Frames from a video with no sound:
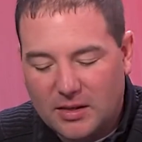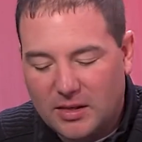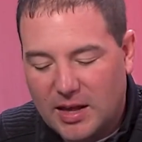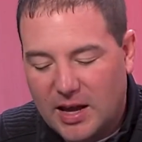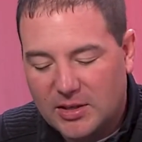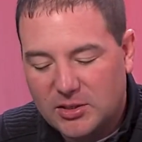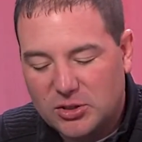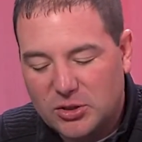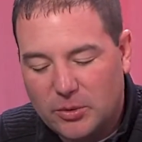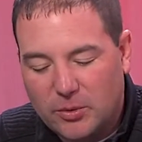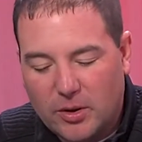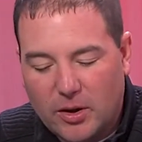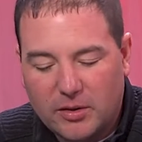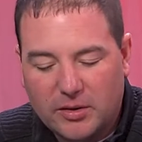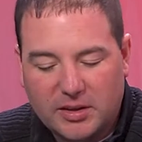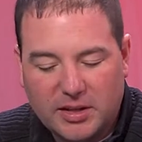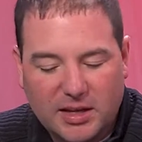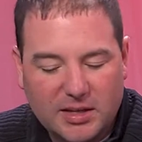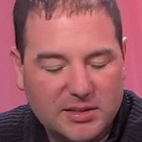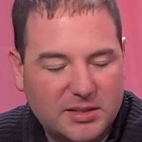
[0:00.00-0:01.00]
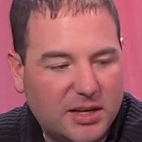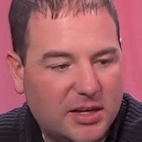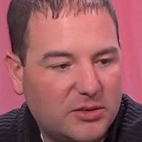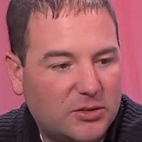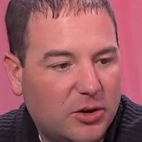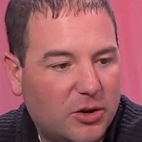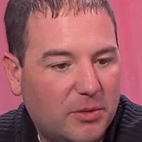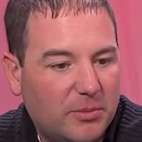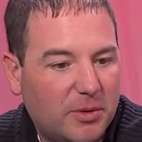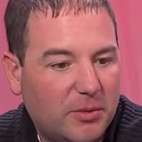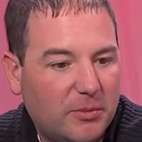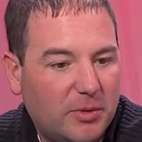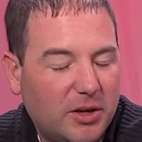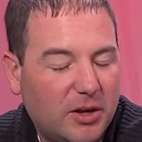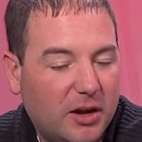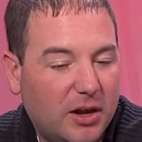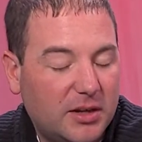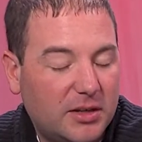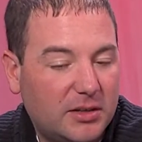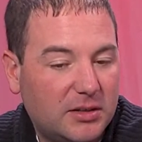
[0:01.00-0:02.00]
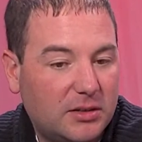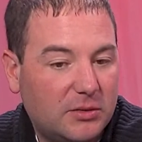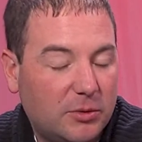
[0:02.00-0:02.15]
Last year, we were out in the NCAA tournament. We got